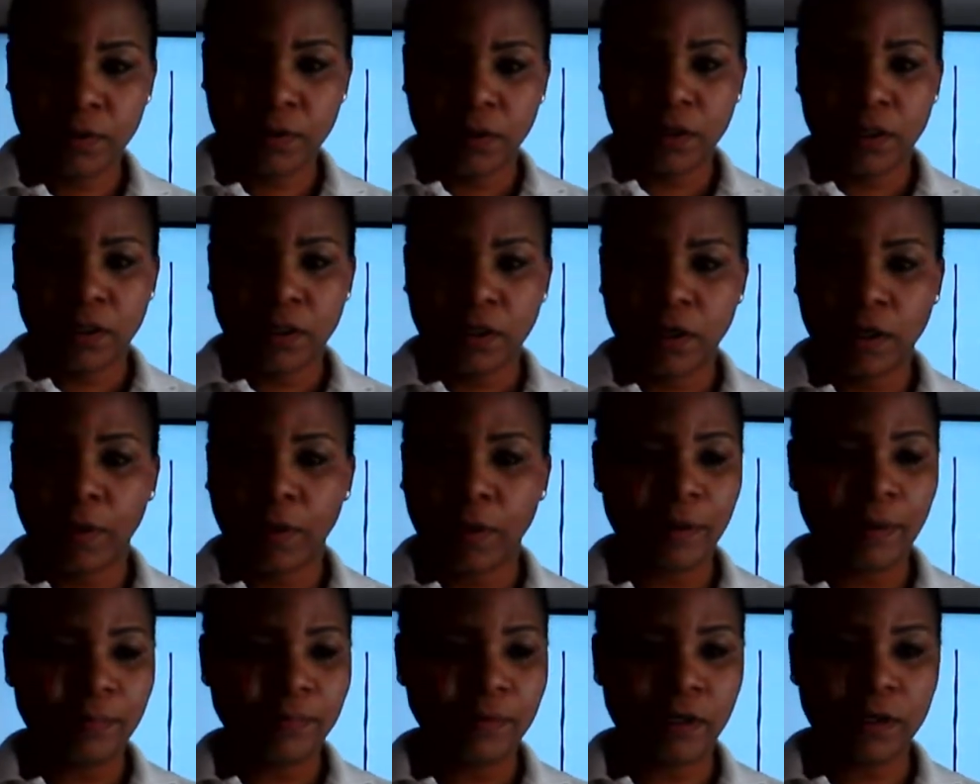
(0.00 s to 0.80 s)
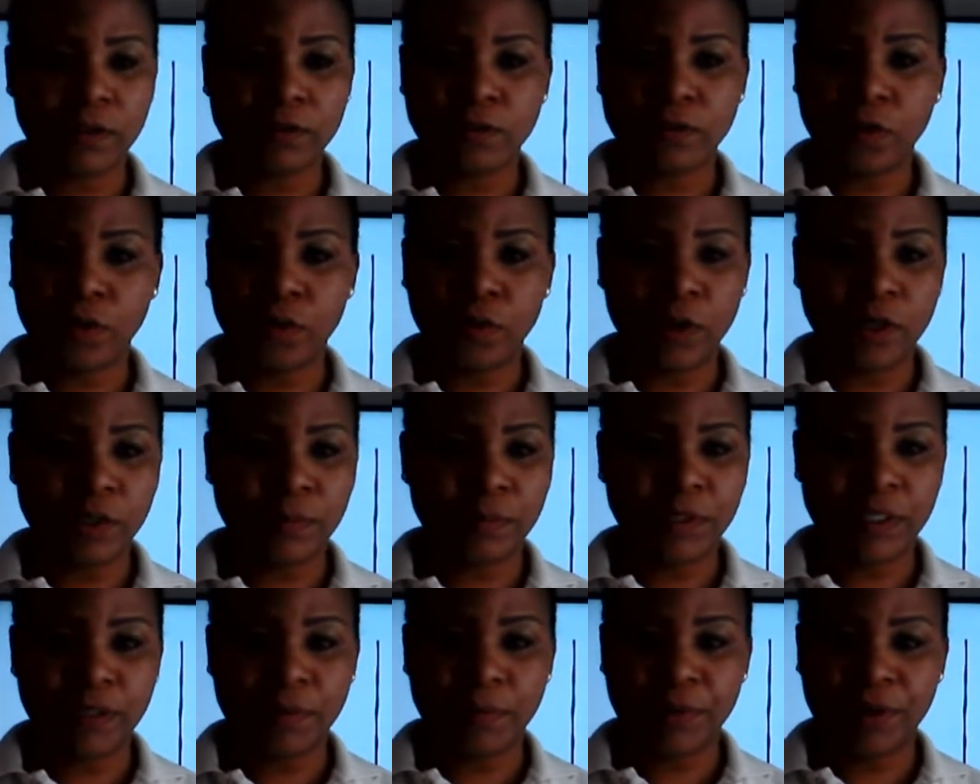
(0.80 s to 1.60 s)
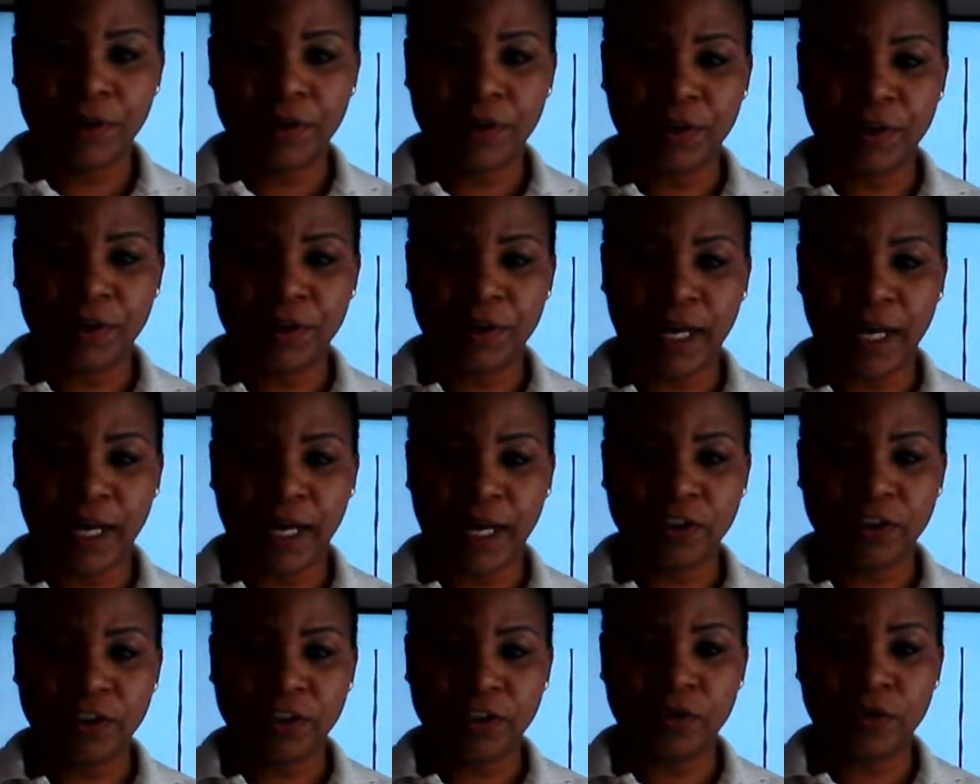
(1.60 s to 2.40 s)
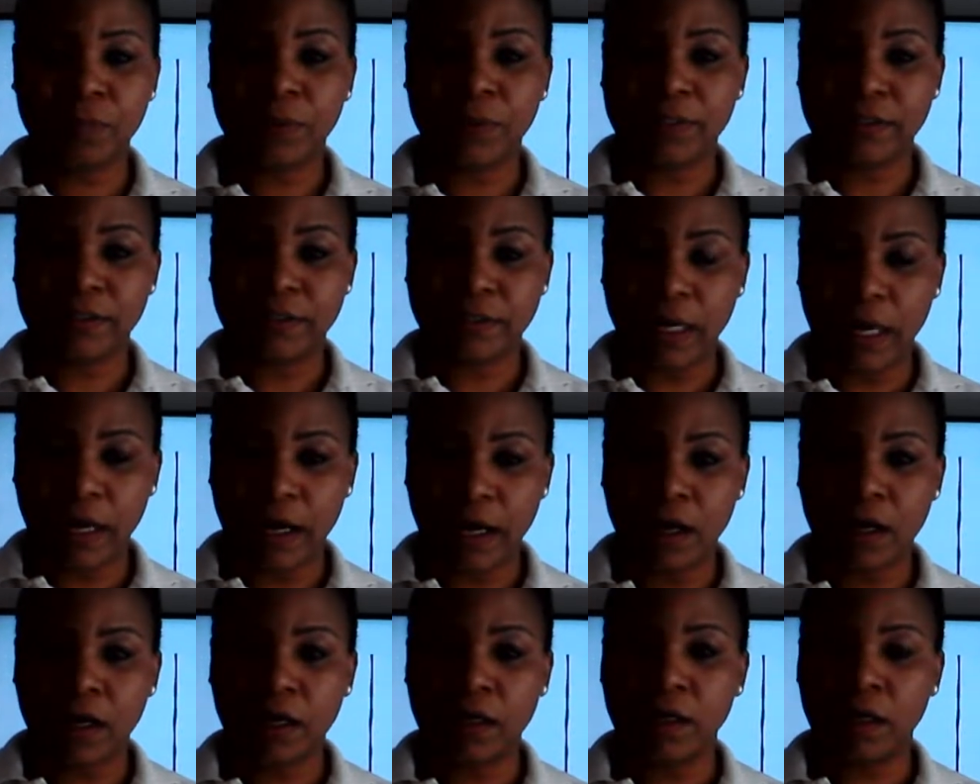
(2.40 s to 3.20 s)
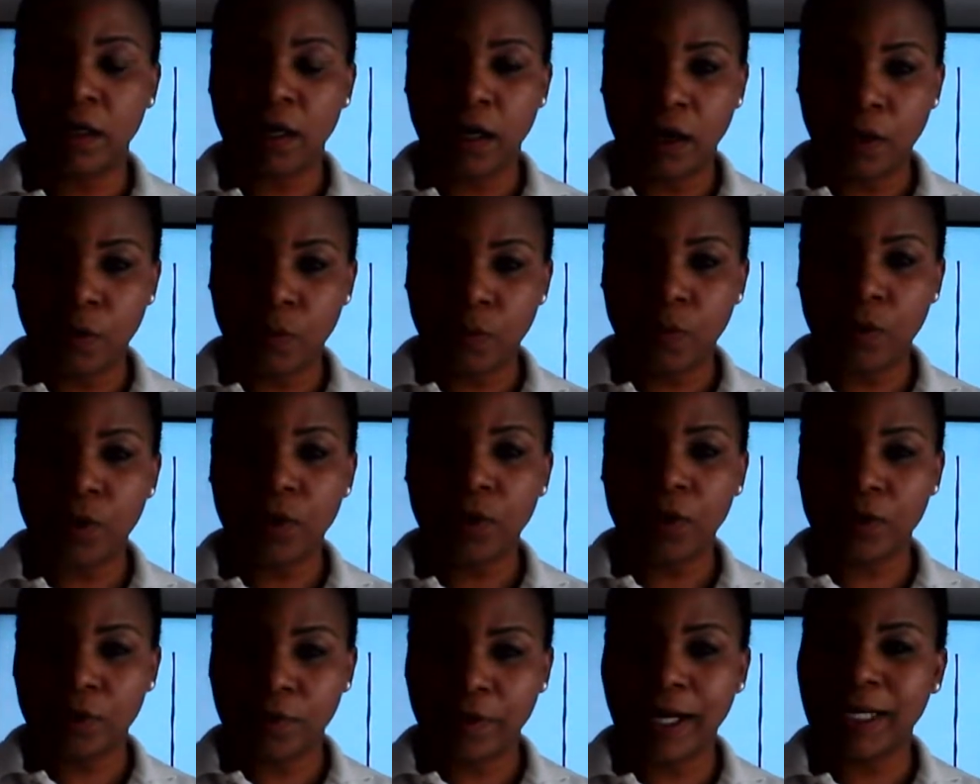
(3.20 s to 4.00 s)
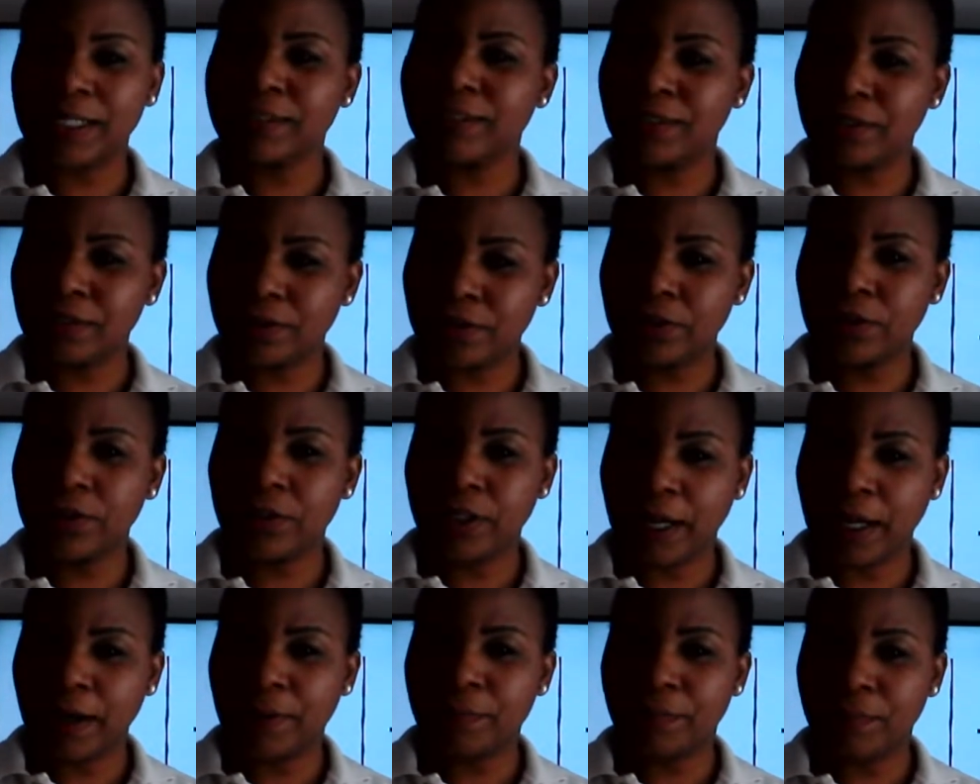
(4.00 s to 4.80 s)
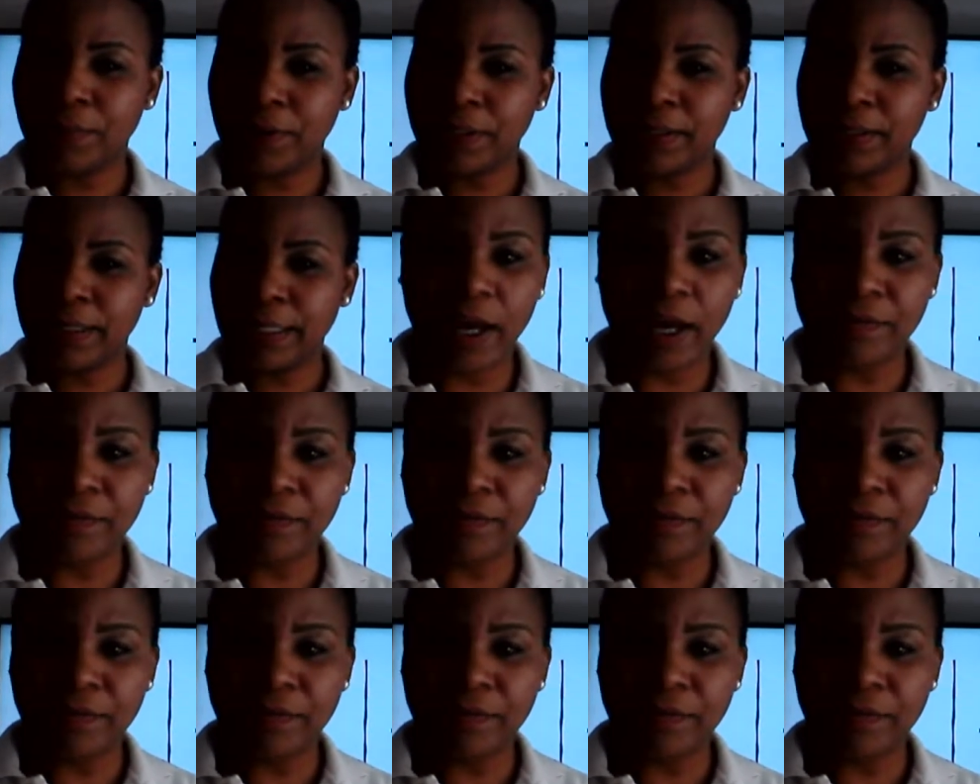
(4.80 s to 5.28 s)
No, don't want to be the bearer of bad news, but a world crisis could happen again.